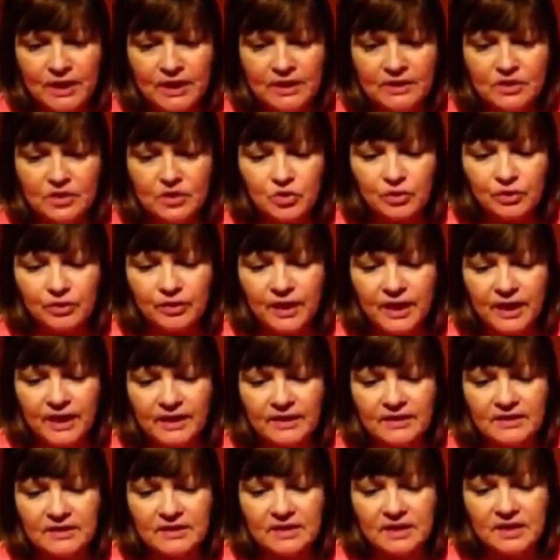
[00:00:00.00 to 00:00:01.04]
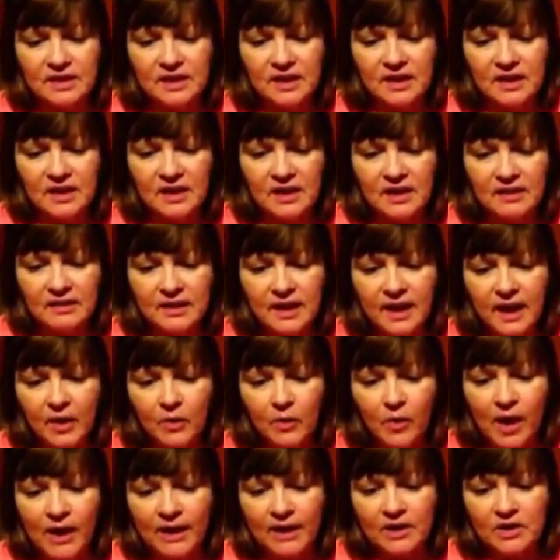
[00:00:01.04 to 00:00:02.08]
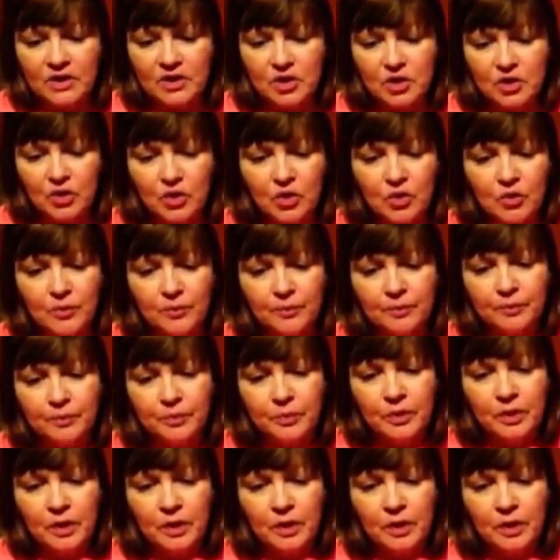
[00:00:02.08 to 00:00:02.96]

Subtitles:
Easter things that I want to do.